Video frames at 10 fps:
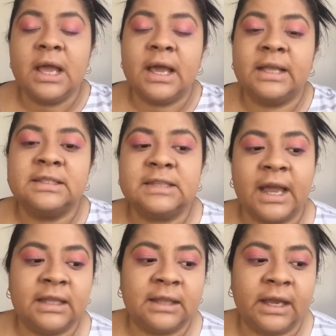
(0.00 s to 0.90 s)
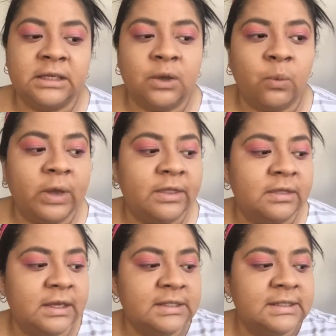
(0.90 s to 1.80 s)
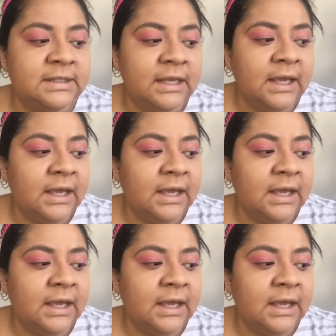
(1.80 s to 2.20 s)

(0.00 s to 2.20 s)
and tightline with this.